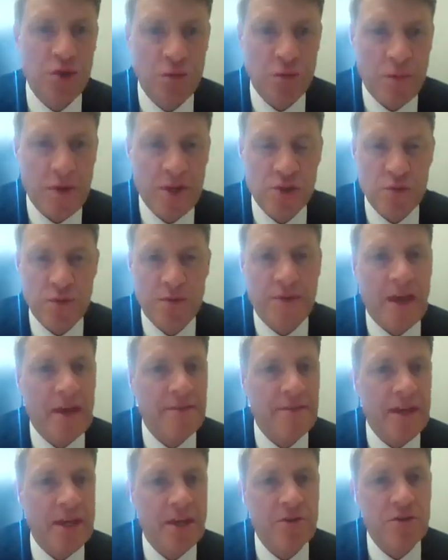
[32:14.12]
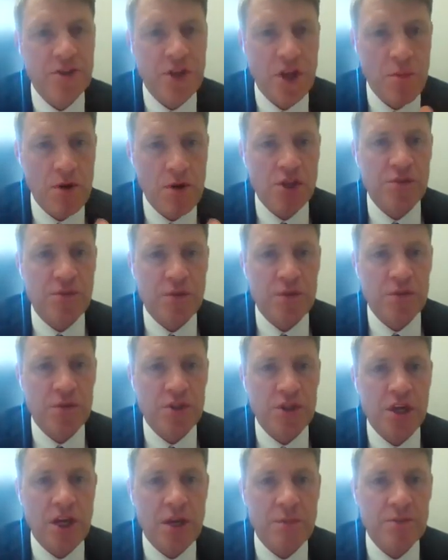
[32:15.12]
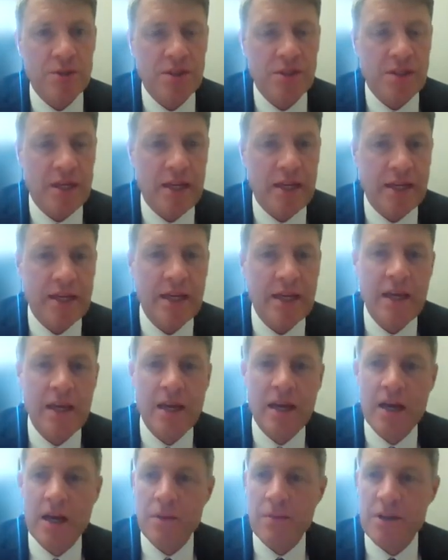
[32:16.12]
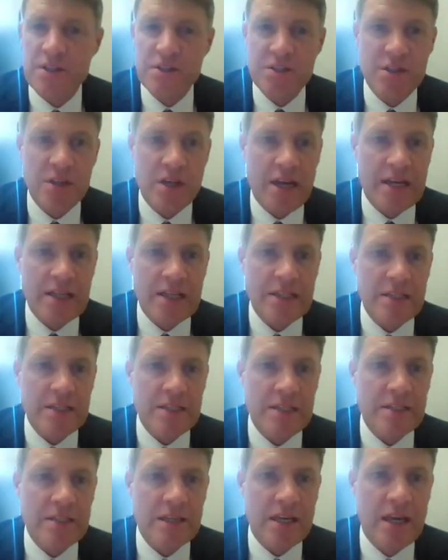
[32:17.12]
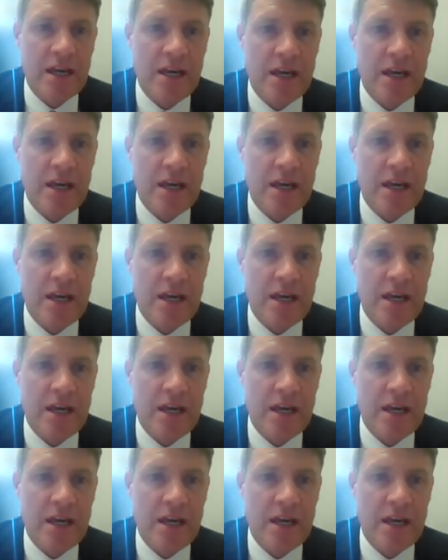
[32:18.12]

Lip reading: you all the best with that. Thank you so much for your time today, Minister Hans.